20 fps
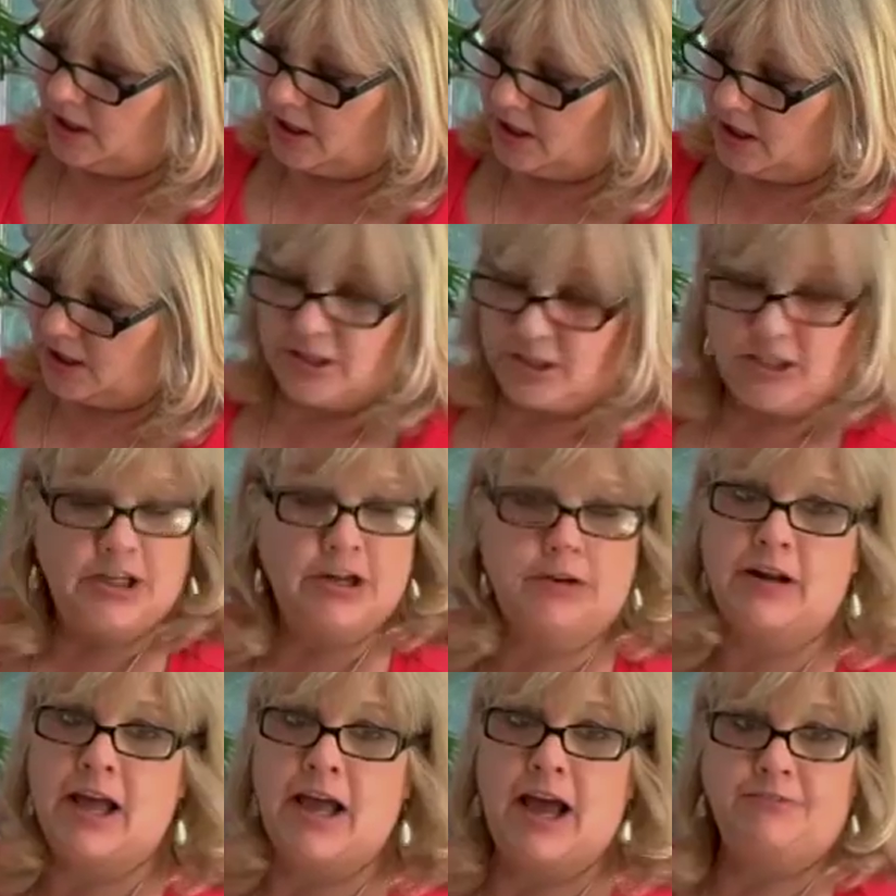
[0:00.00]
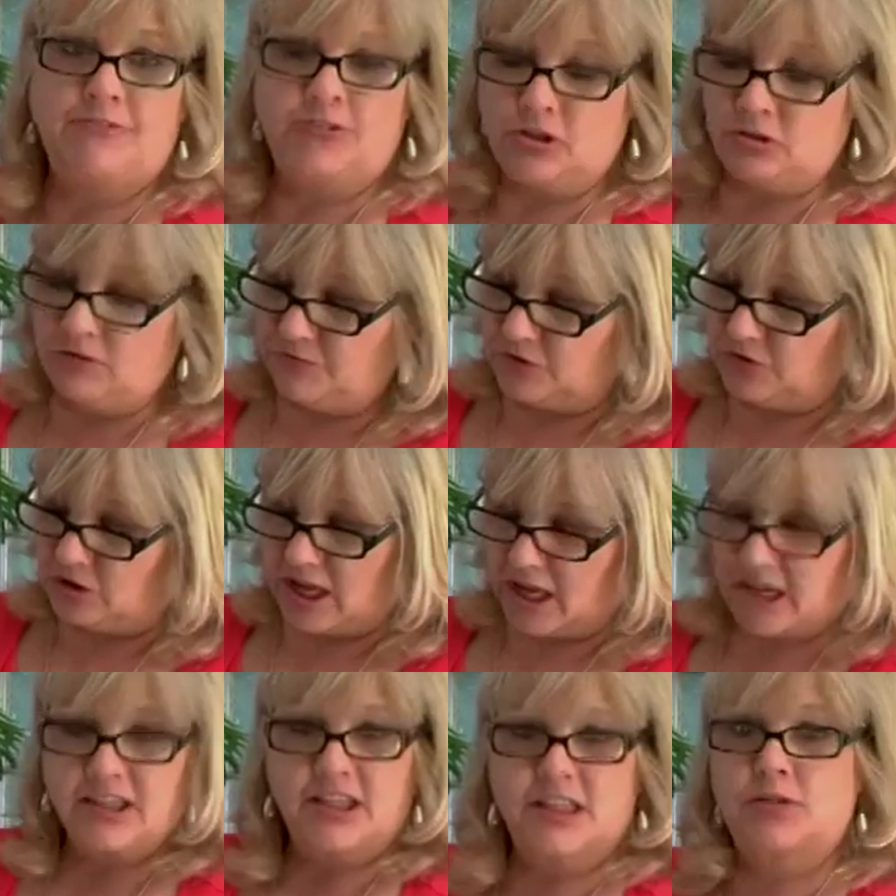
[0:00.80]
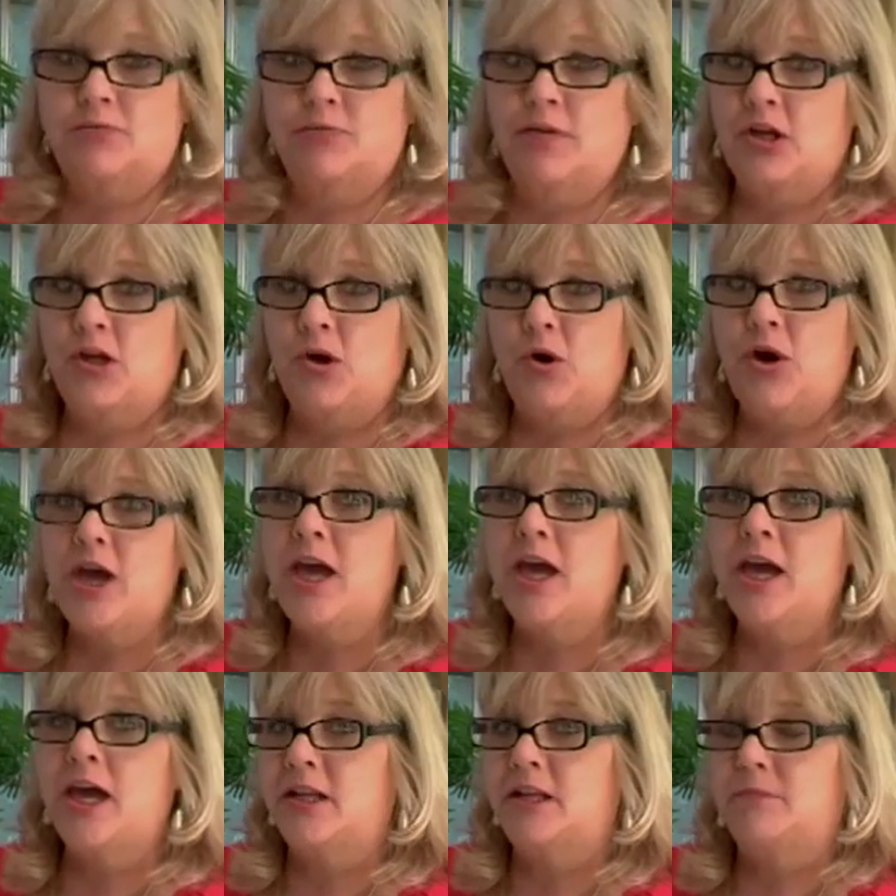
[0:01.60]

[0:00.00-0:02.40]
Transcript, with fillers: Uh, you don't have to. If you like it this way, go ahead